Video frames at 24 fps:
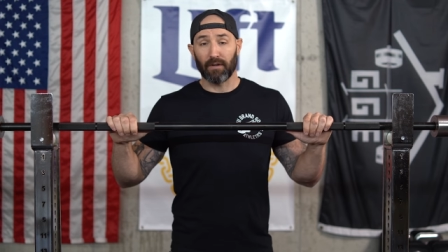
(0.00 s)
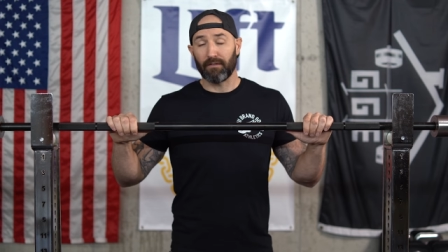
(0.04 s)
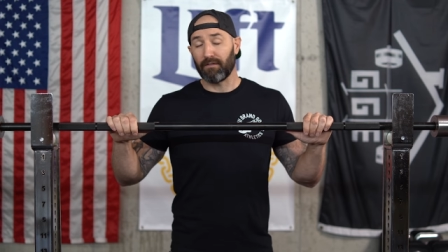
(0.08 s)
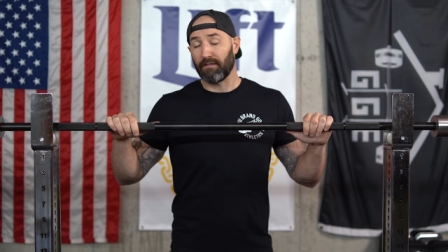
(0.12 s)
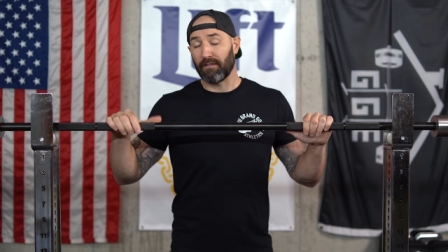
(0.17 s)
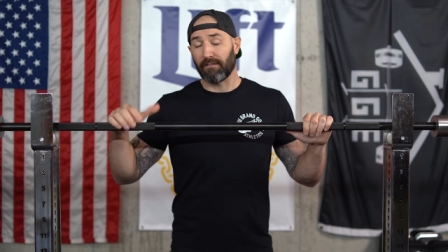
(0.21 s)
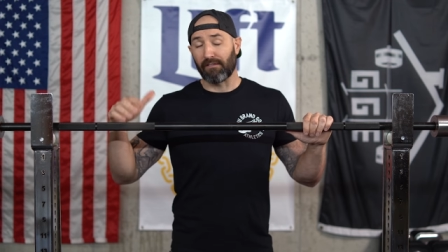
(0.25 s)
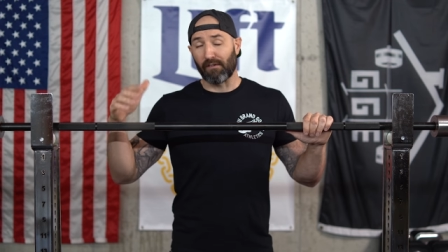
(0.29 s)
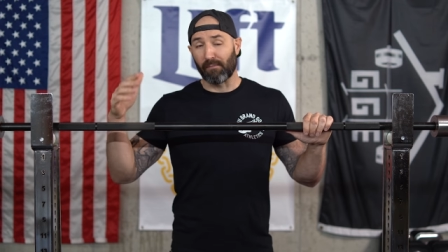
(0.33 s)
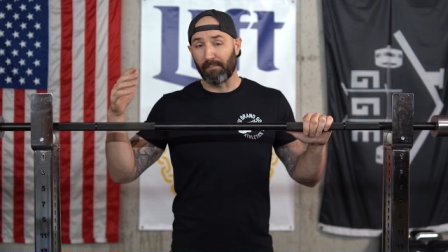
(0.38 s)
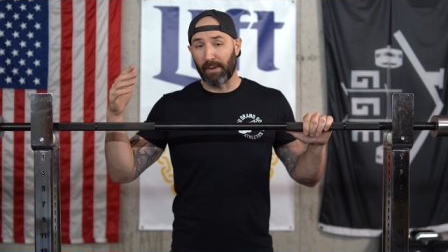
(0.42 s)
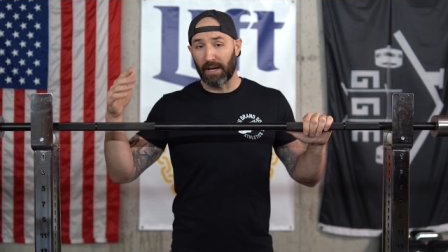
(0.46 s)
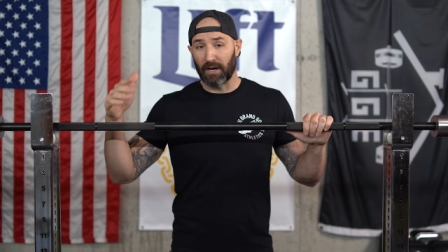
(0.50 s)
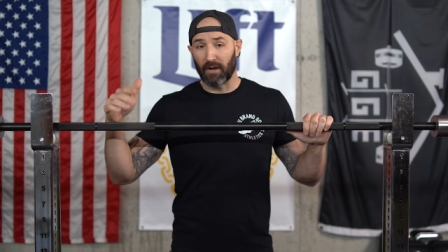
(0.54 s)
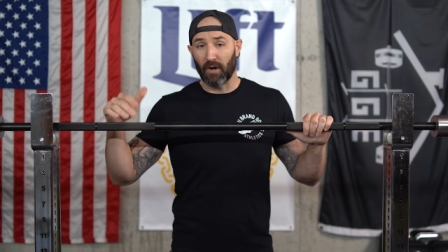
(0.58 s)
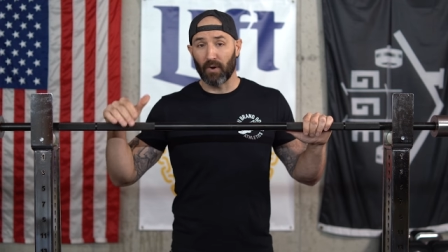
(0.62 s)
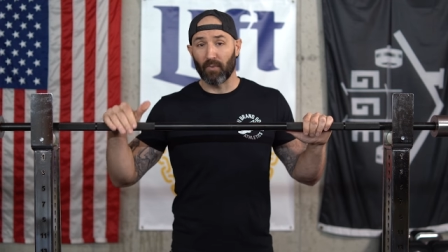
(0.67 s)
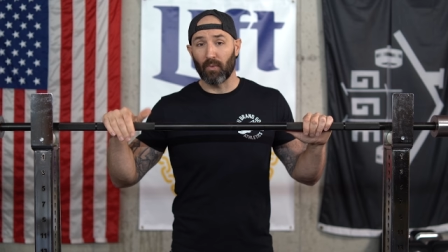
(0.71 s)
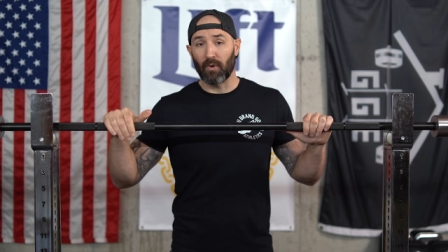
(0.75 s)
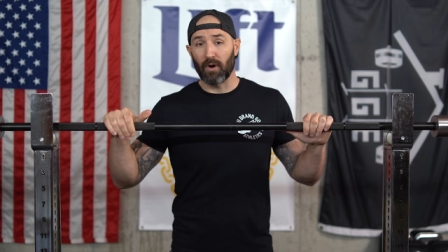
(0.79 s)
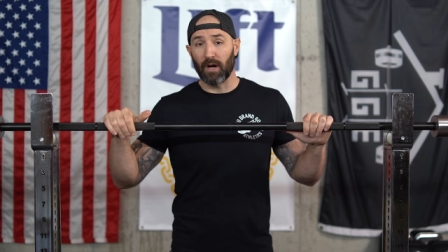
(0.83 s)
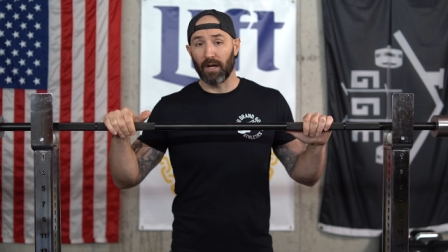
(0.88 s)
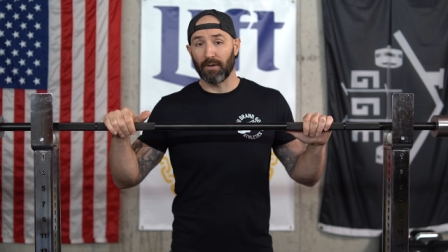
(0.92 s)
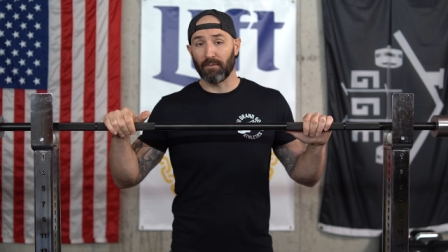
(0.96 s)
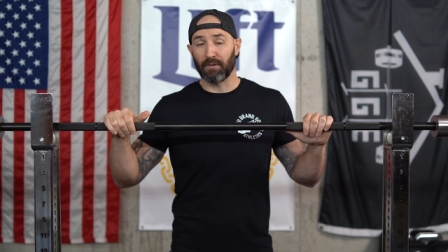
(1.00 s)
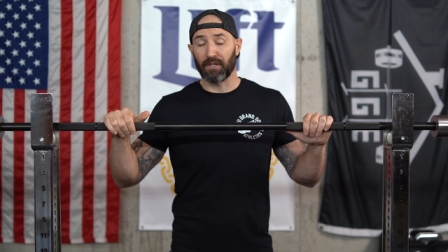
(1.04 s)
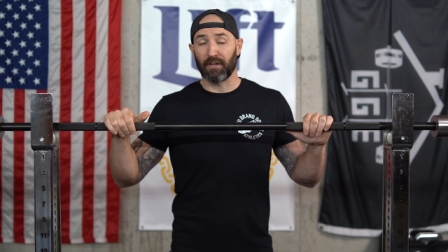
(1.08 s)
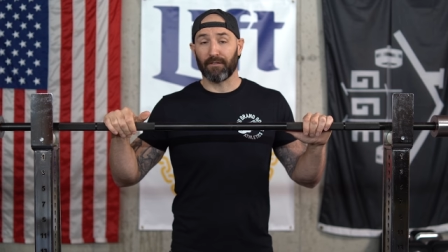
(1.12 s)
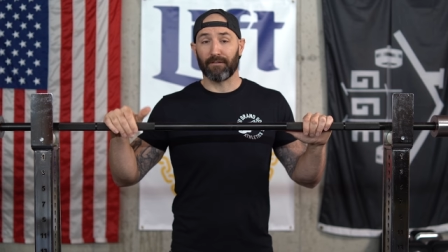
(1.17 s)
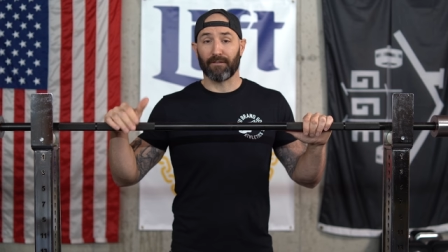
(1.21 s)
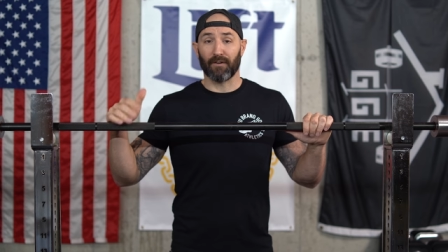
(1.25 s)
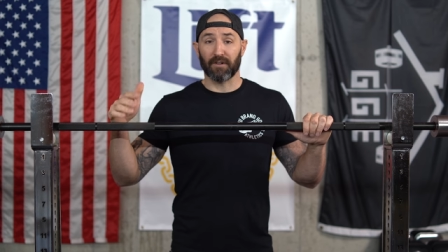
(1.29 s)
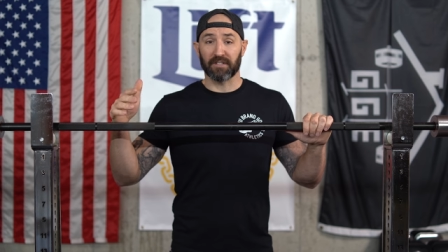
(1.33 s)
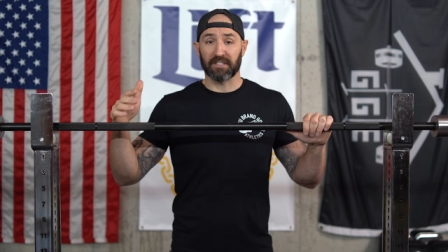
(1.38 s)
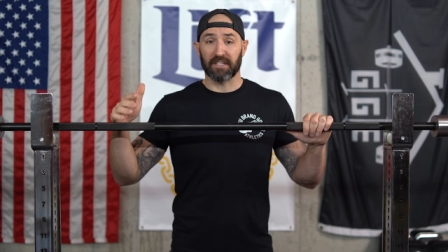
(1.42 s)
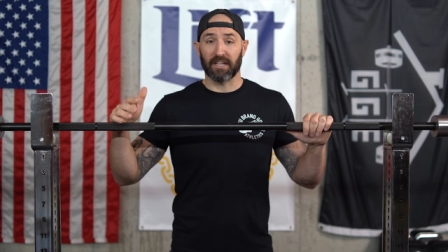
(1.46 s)
If you've ever been on one, when you
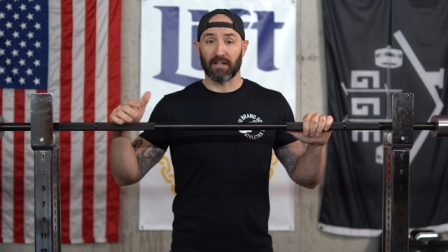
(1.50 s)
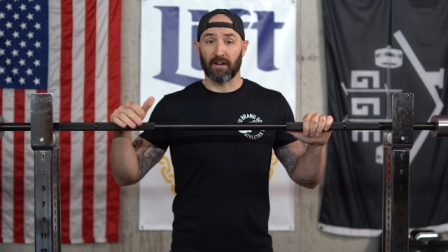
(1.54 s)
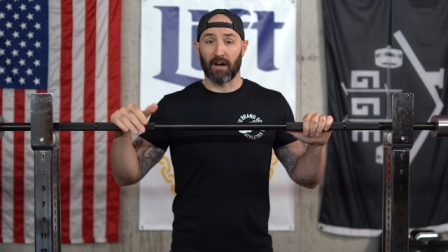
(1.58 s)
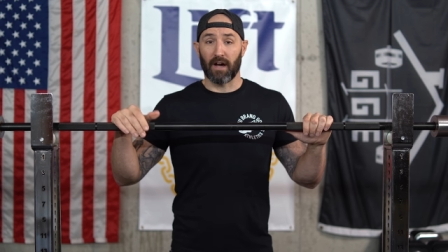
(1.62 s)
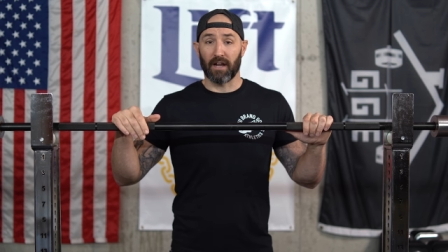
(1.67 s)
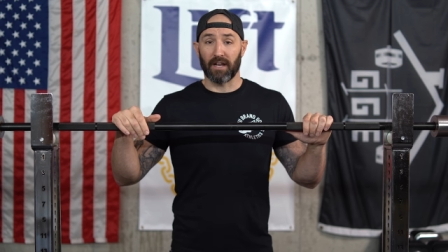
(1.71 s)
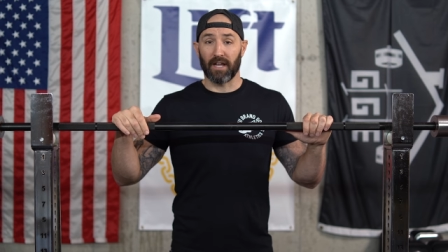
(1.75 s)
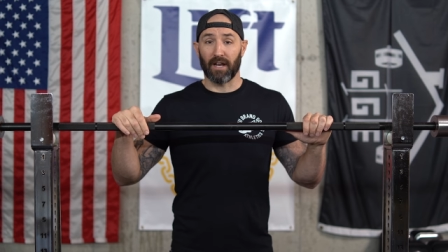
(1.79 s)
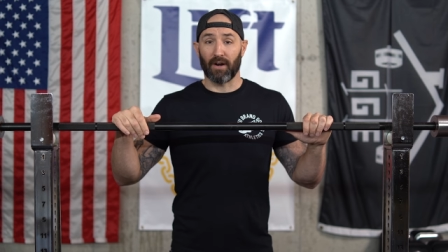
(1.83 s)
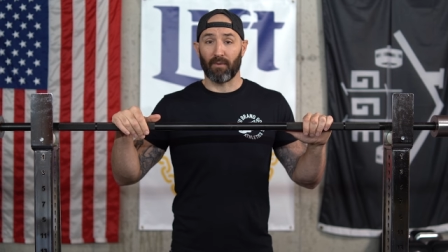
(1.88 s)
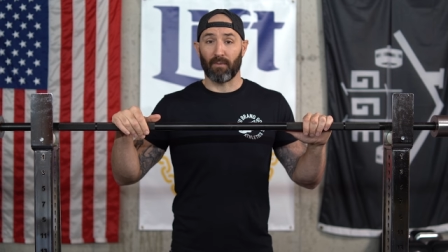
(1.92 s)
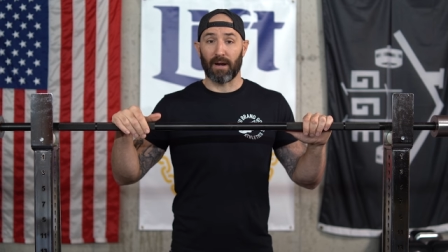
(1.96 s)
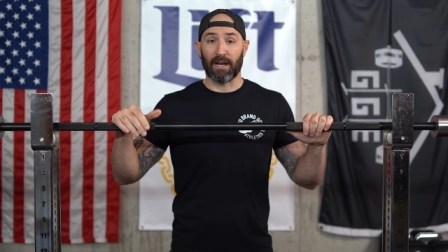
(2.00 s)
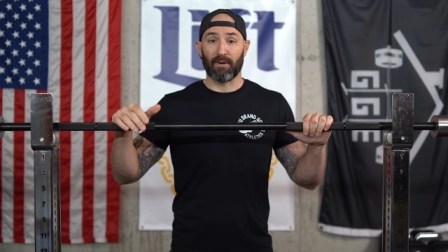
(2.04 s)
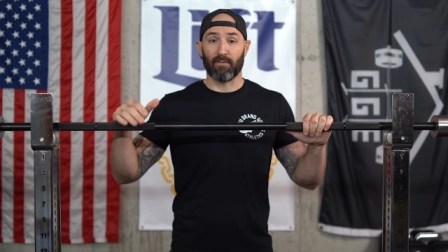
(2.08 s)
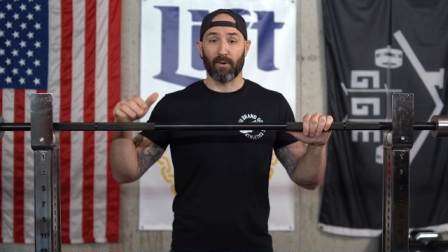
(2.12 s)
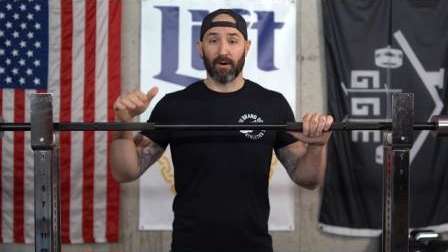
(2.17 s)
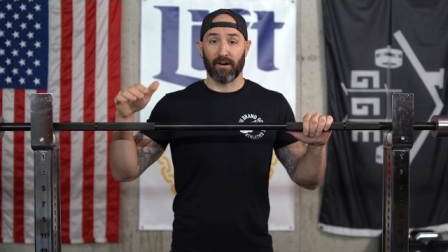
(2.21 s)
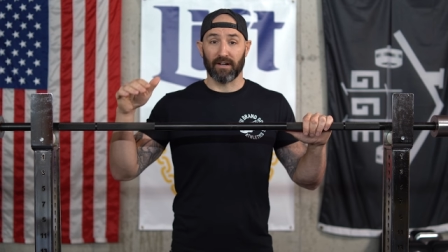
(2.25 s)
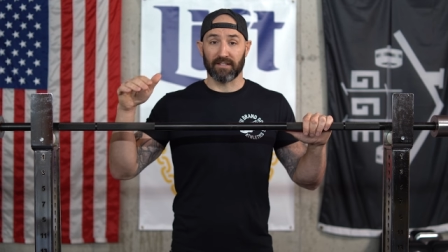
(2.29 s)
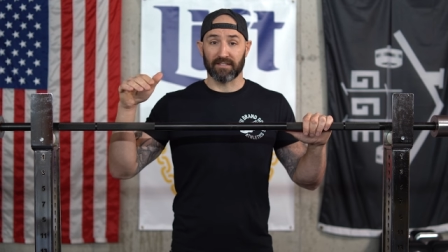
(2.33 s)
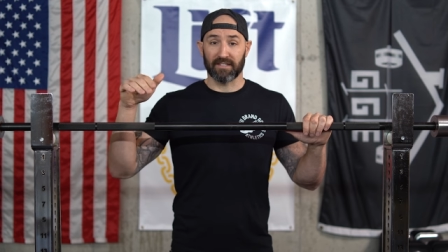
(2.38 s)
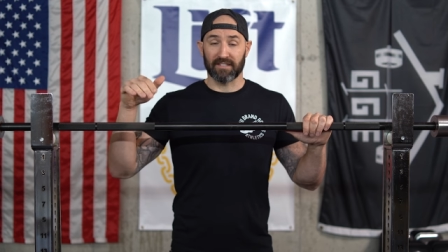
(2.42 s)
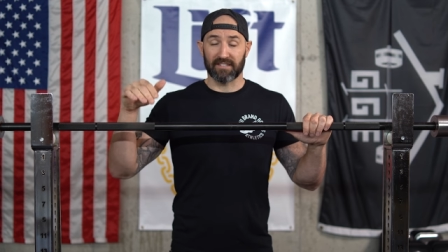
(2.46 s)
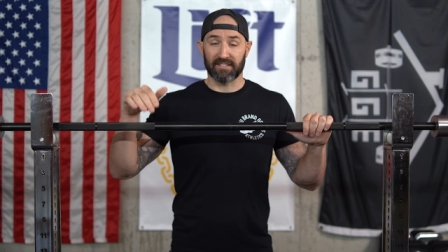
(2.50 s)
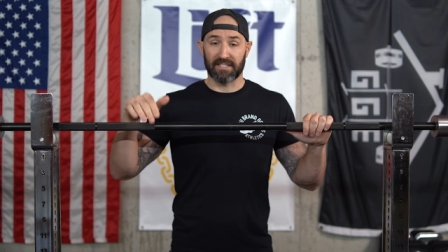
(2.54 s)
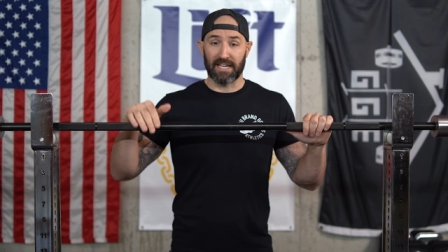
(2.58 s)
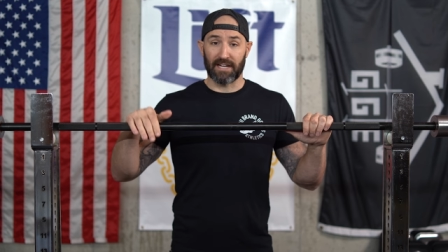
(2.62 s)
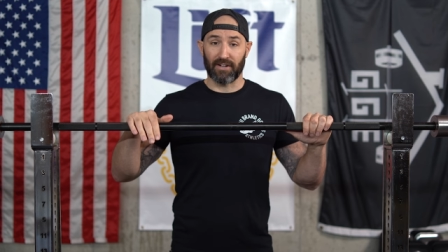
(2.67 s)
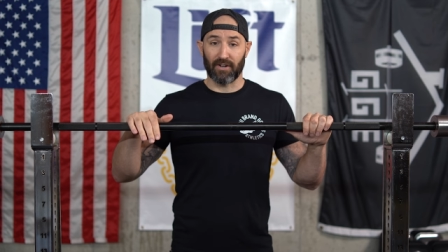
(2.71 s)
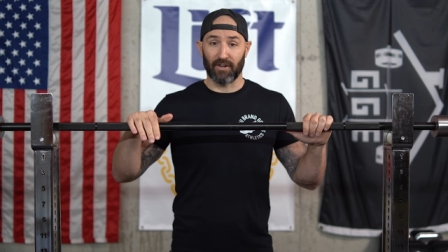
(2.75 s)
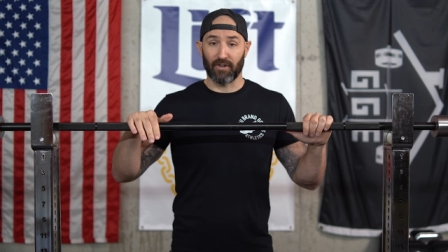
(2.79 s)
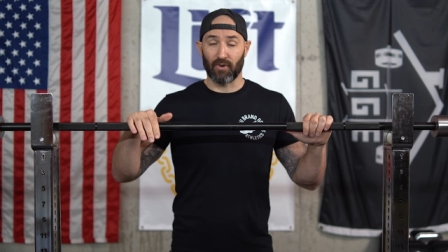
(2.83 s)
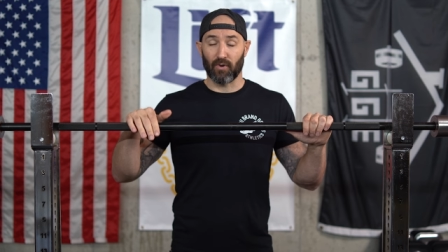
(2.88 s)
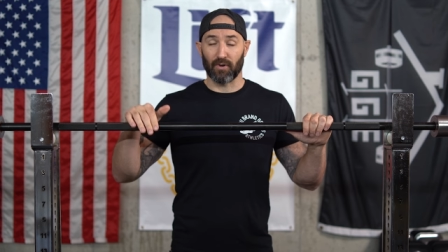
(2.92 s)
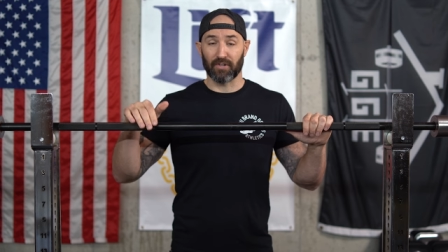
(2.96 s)
first get on it, right where it's
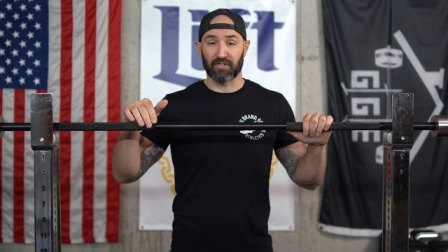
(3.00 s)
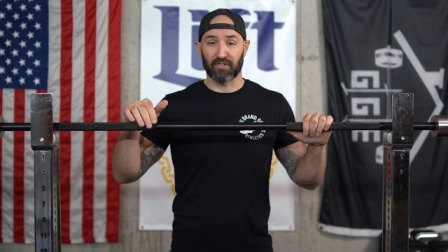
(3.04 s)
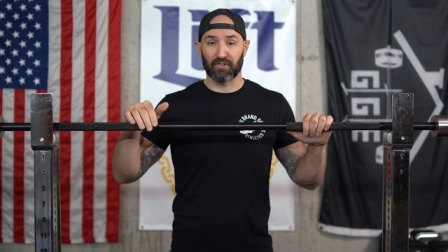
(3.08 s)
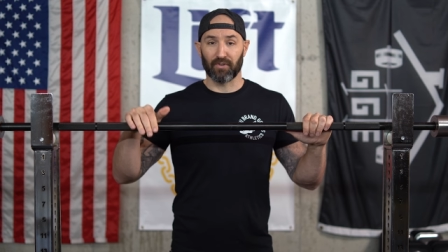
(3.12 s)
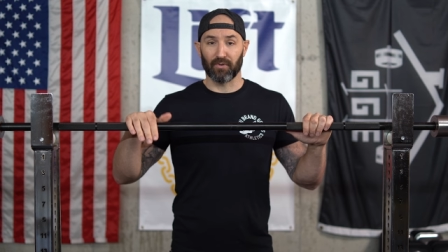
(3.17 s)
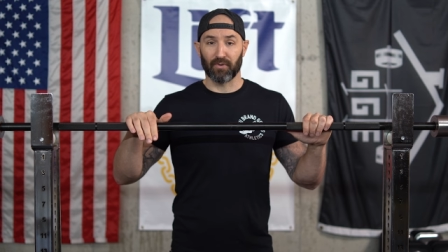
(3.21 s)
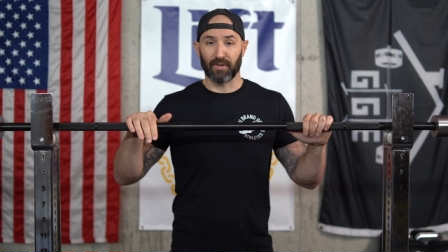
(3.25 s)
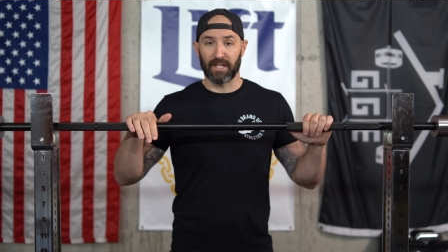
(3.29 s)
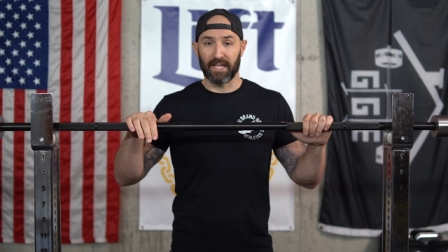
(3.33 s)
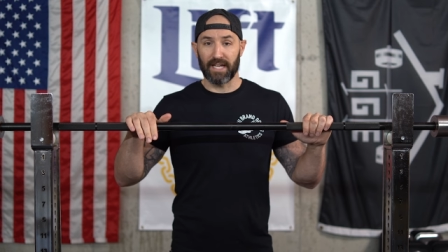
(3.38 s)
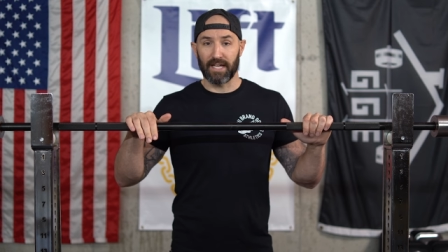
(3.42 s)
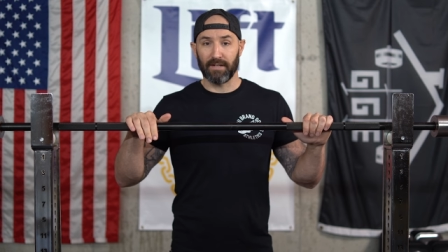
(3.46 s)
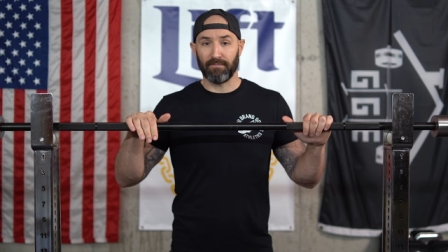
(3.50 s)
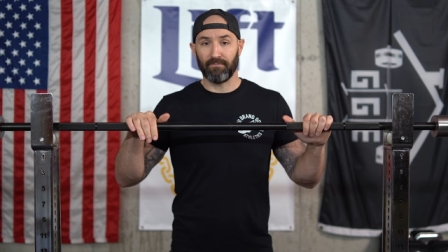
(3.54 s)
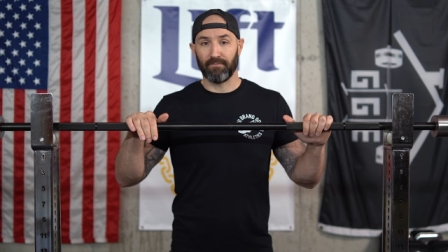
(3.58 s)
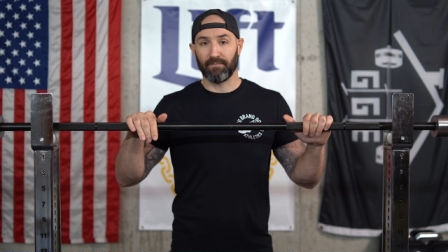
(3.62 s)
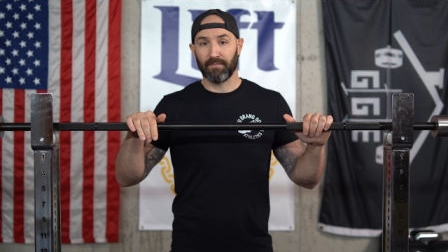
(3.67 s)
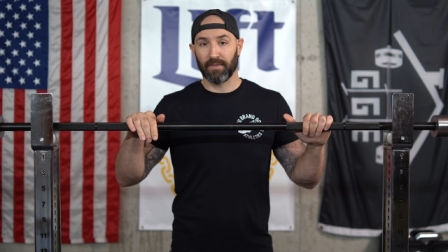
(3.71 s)
centered or screwed in,